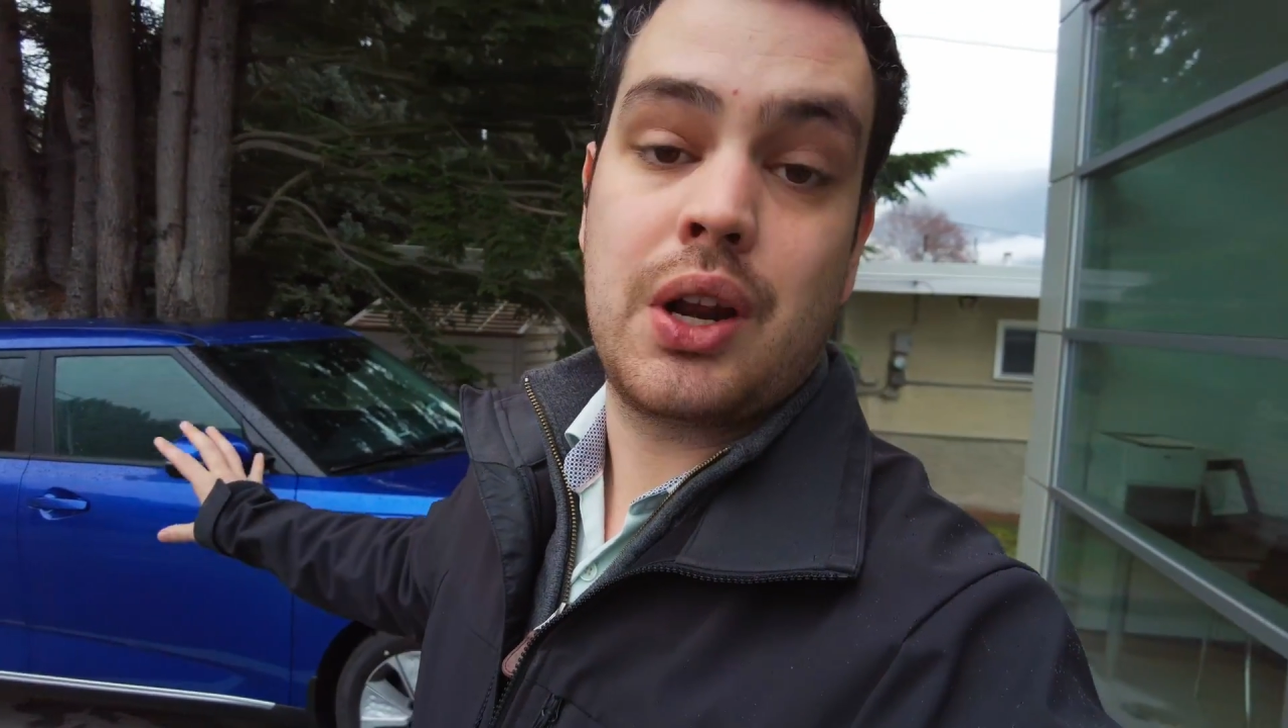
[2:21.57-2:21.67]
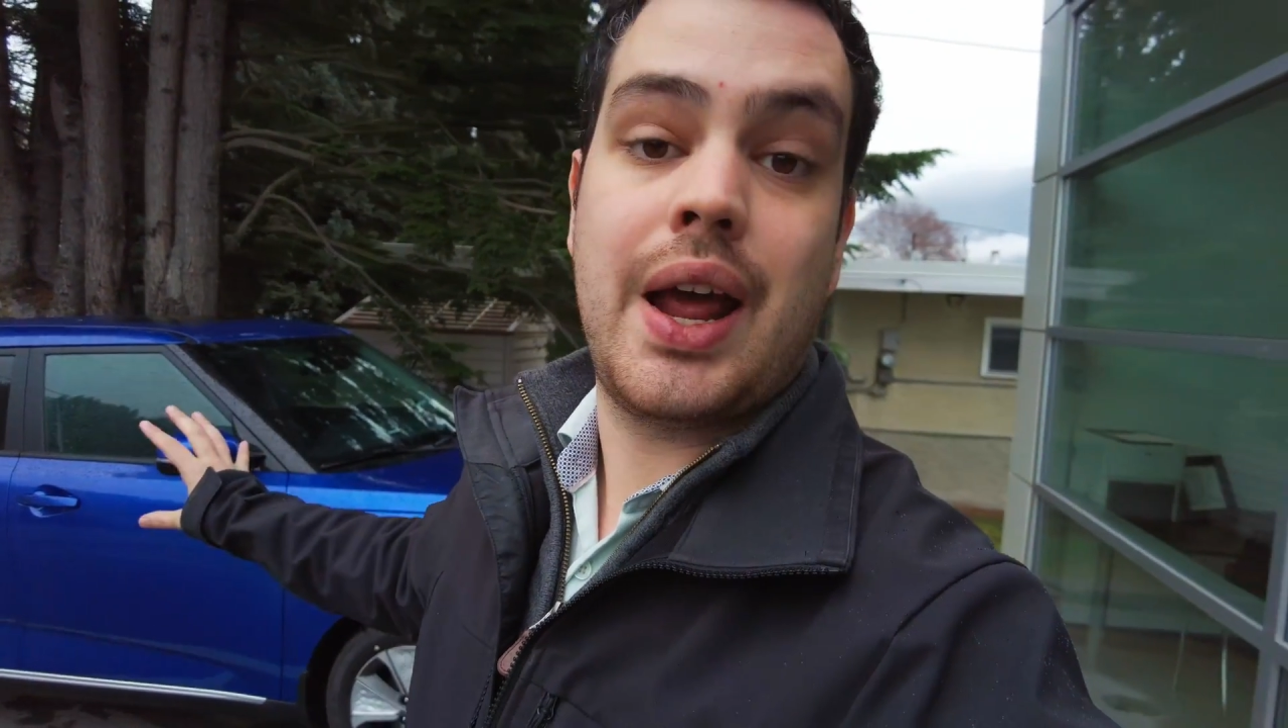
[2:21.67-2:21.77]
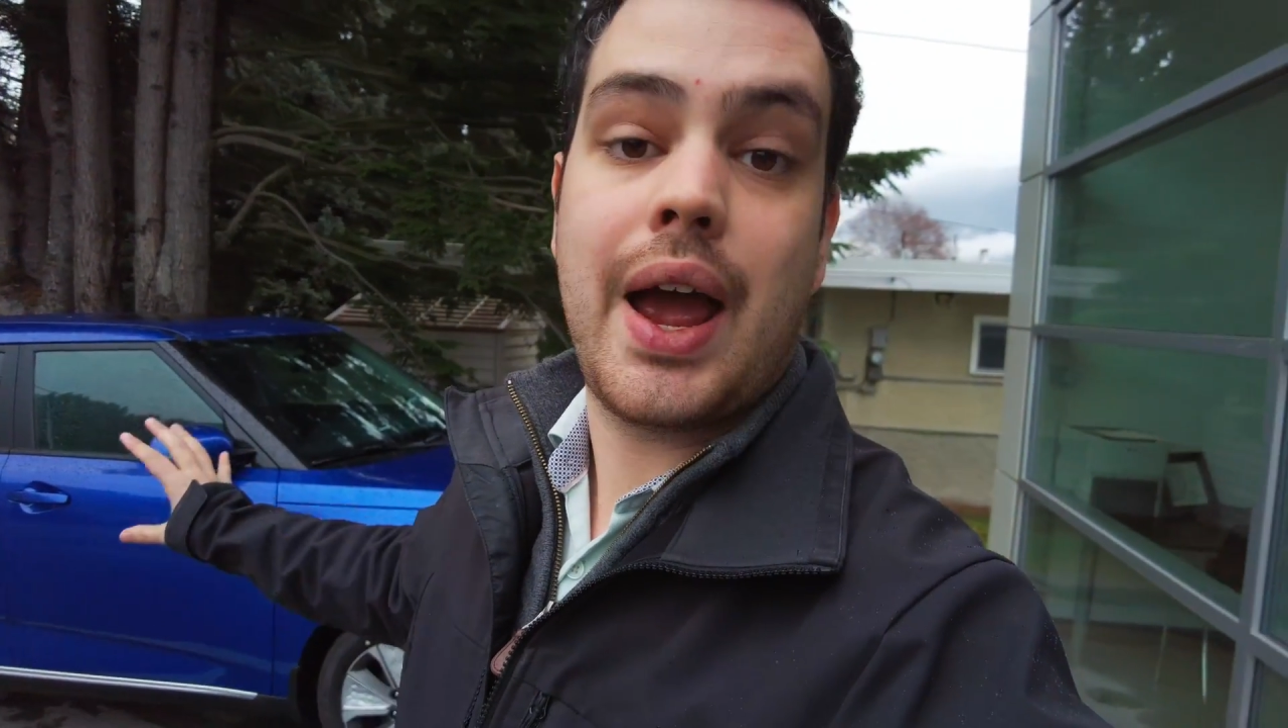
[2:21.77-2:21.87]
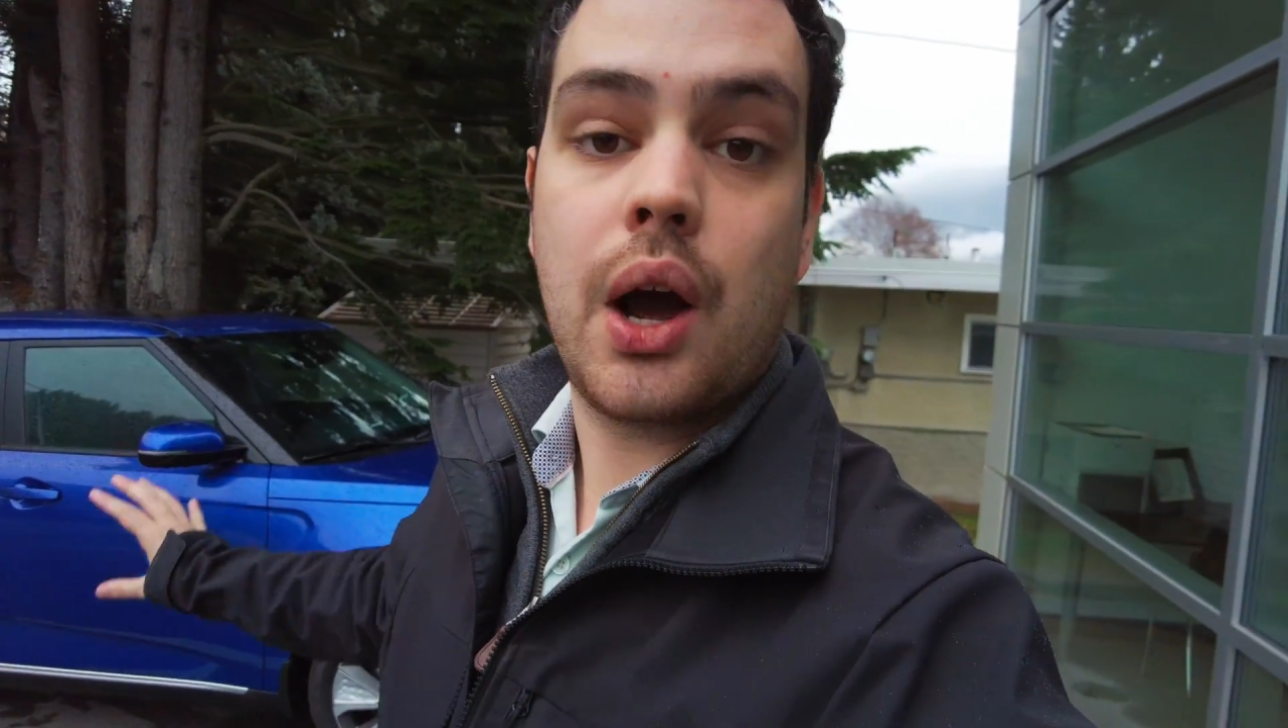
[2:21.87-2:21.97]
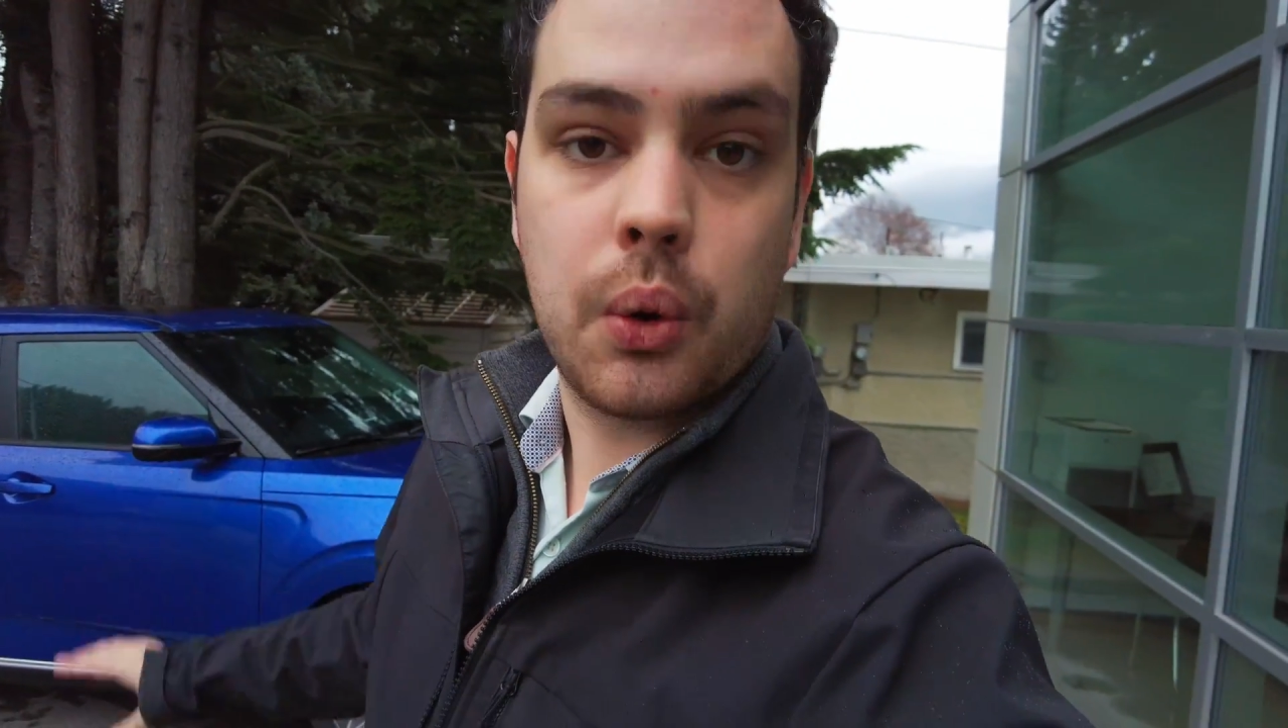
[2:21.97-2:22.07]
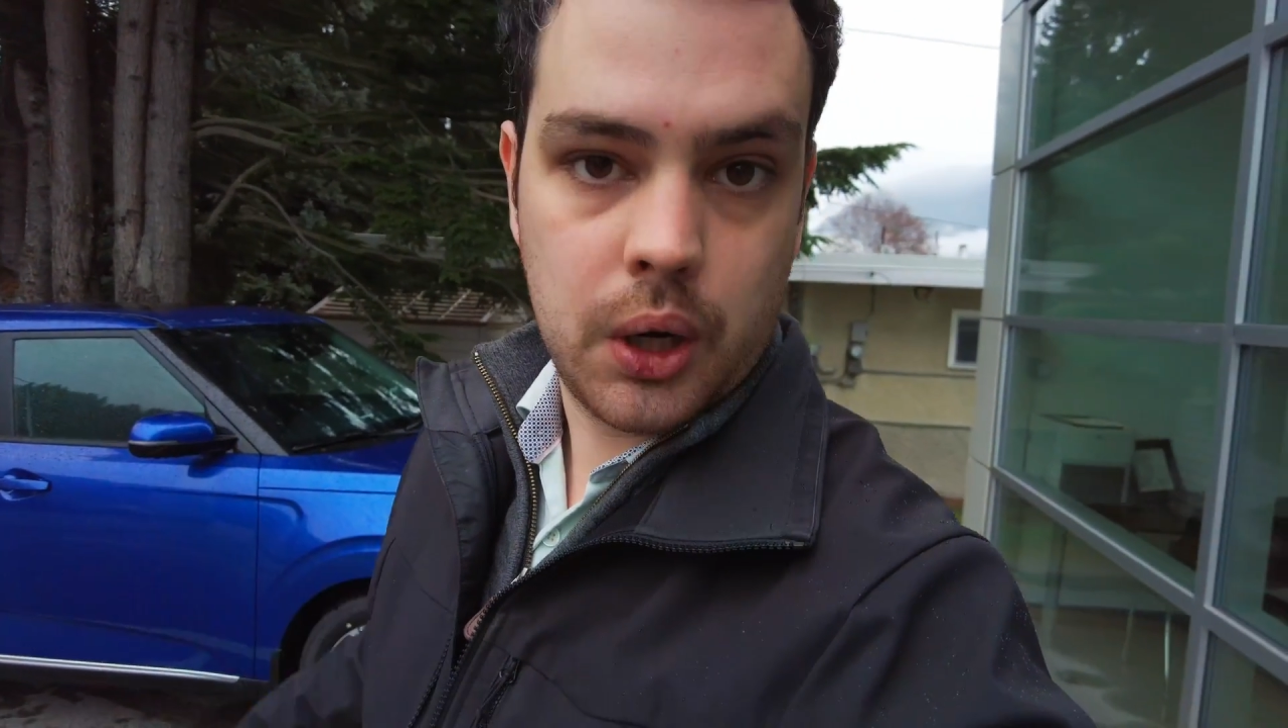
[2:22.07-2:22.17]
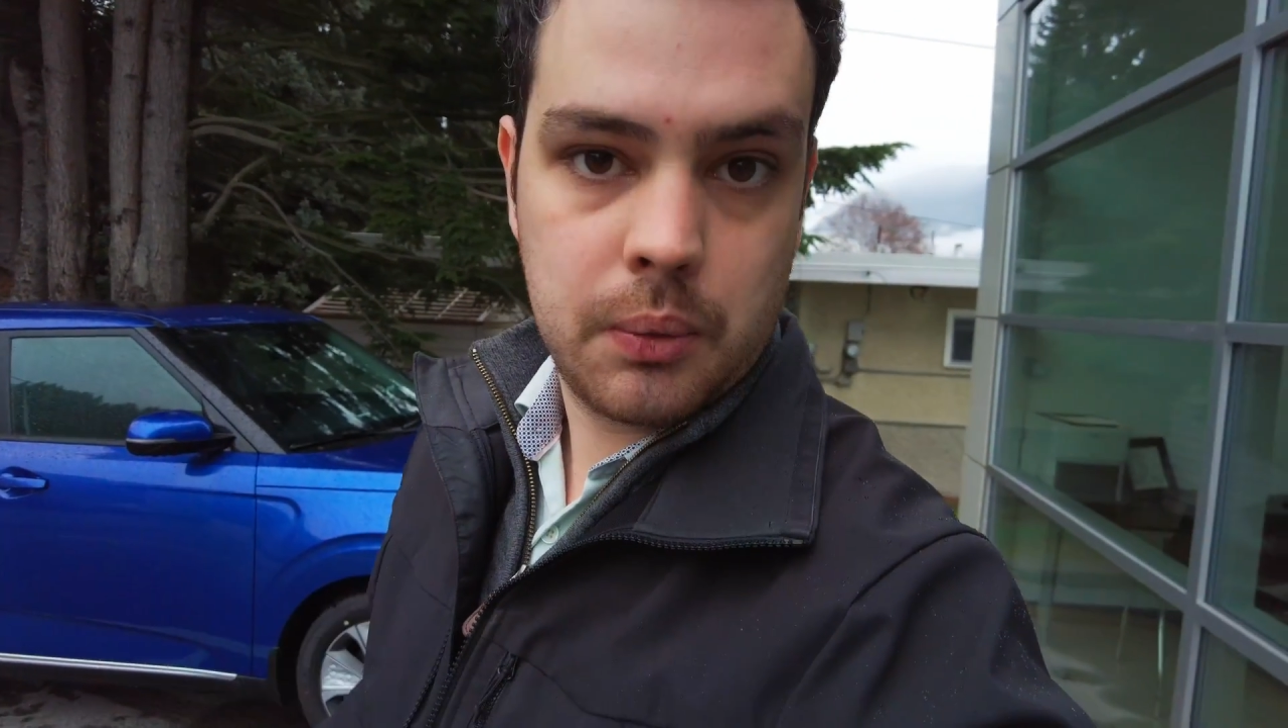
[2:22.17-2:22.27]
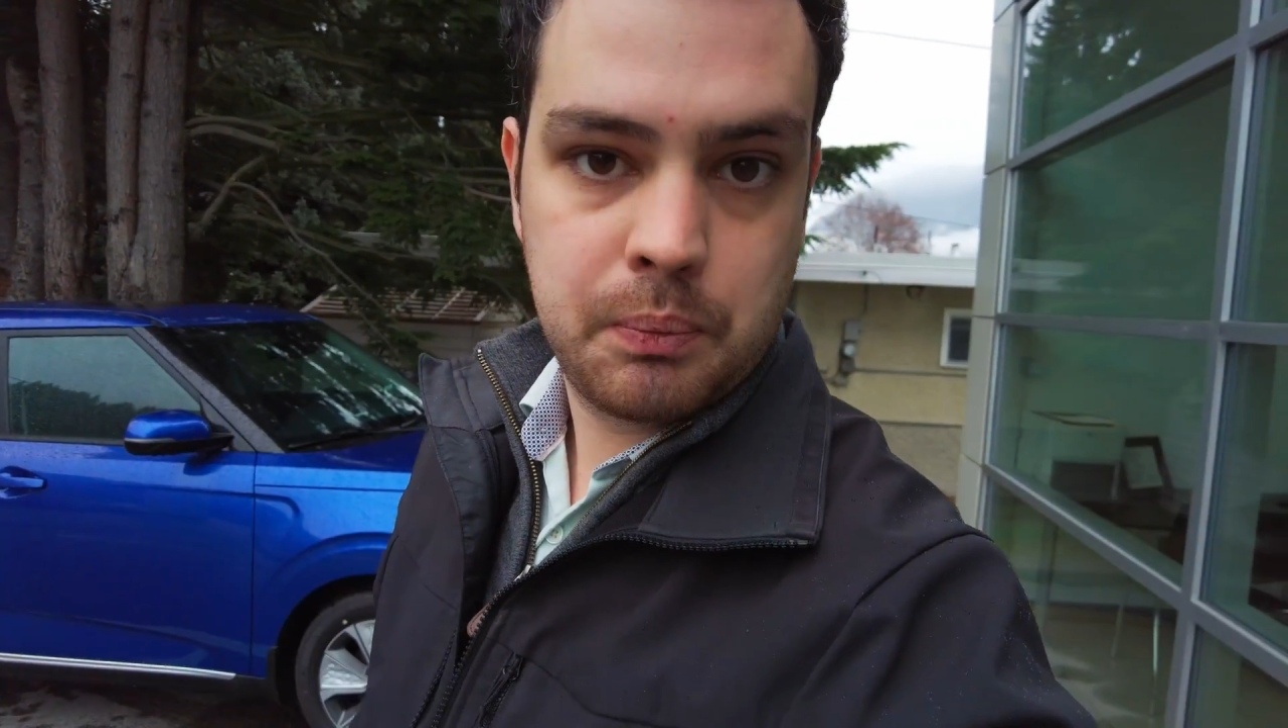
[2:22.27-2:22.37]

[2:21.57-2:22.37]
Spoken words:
an hour.